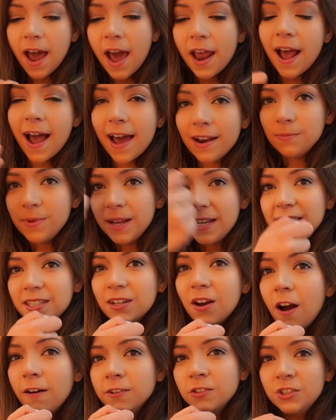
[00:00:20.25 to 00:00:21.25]
and I had a big
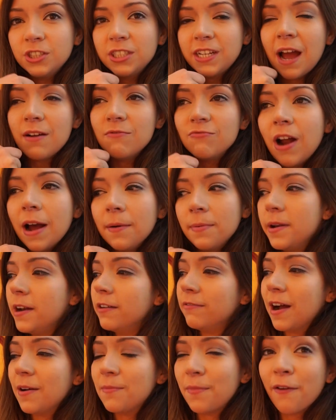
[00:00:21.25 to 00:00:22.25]
scarf, so I just kept wrapping
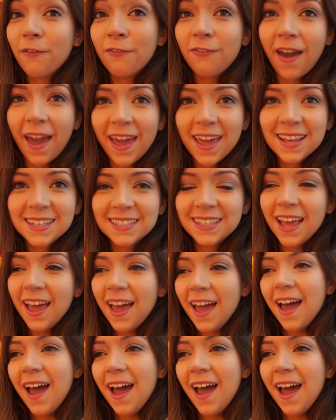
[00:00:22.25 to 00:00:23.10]
it around my face,